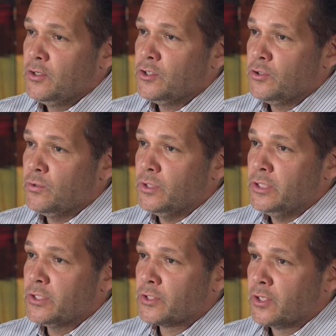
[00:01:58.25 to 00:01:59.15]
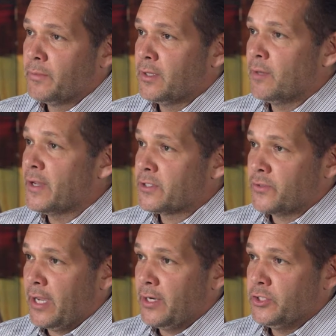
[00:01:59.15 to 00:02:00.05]
to determine the best
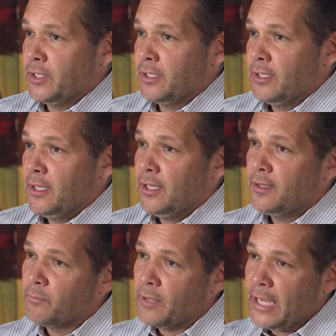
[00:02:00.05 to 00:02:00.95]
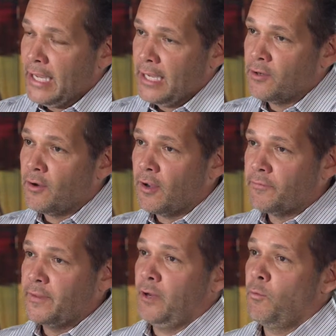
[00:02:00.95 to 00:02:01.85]
strategy. And then we hand
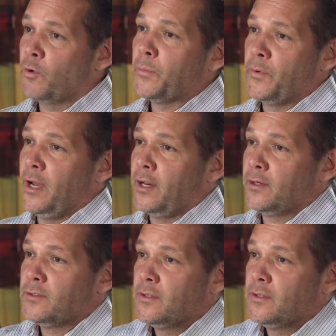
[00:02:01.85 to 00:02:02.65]
off that work product